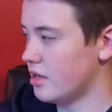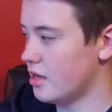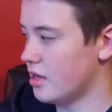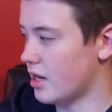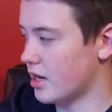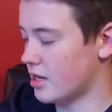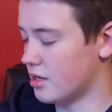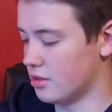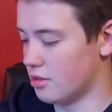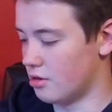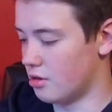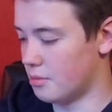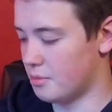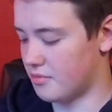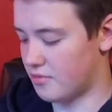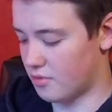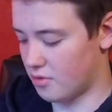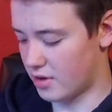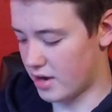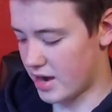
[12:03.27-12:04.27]
I could learn it
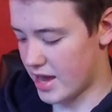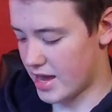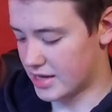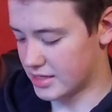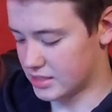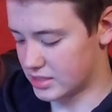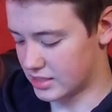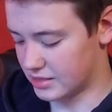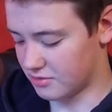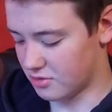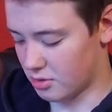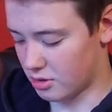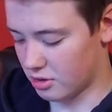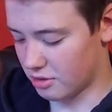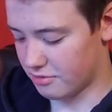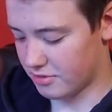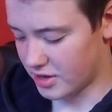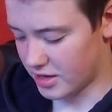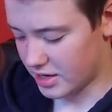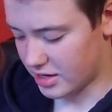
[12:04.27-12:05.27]
before Nats to have
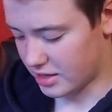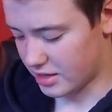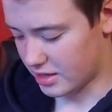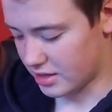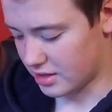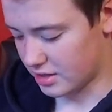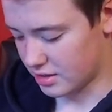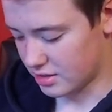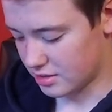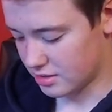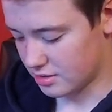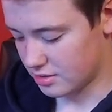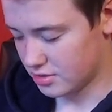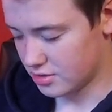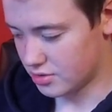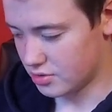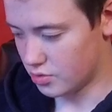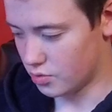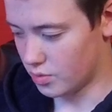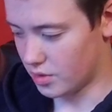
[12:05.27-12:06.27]
qualified and then
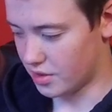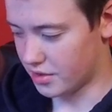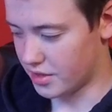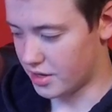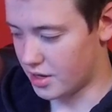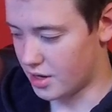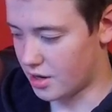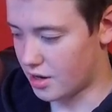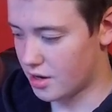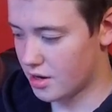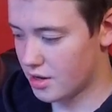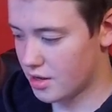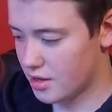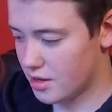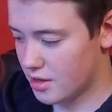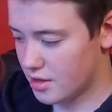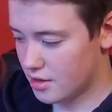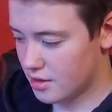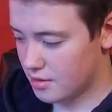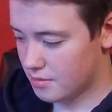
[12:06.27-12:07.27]
do well there.
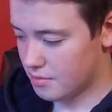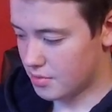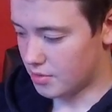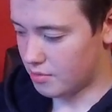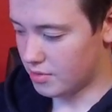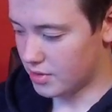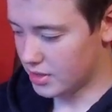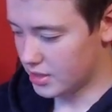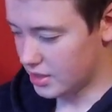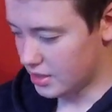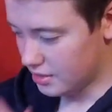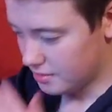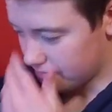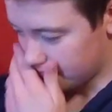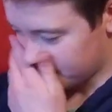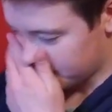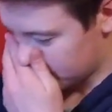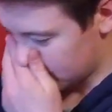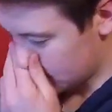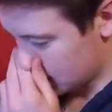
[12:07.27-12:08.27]
But really,
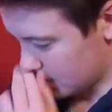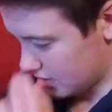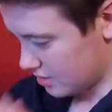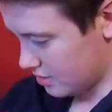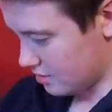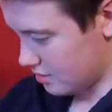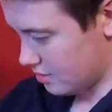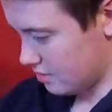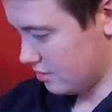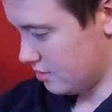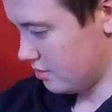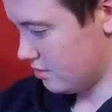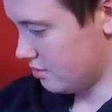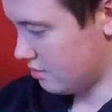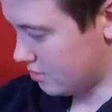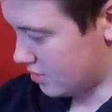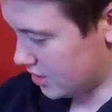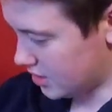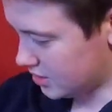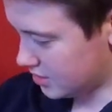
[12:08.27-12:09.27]

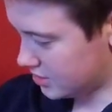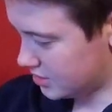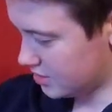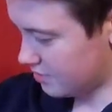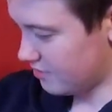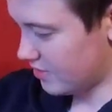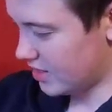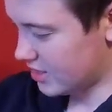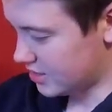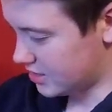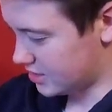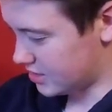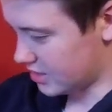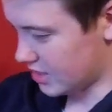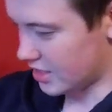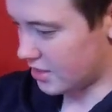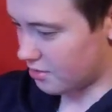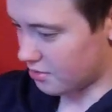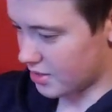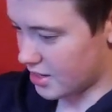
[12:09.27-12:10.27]
these events
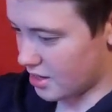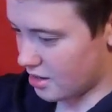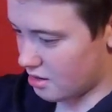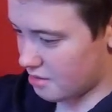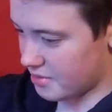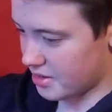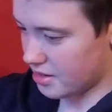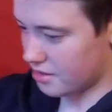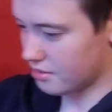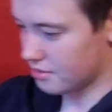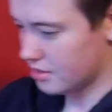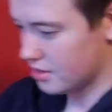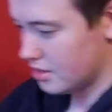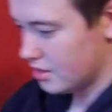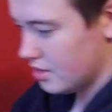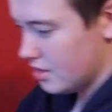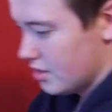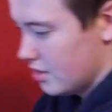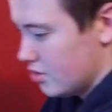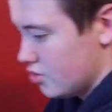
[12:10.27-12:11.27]
I don't care about.
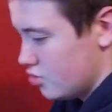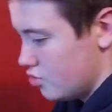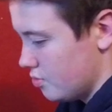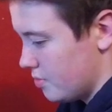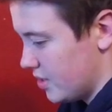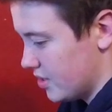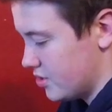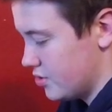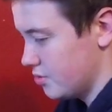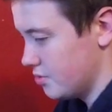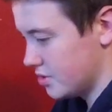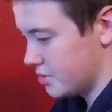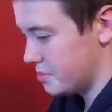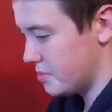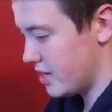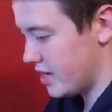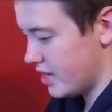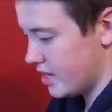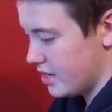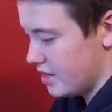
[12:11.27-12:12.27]
2x2 is
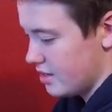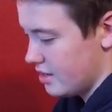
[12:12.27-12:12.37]
meh.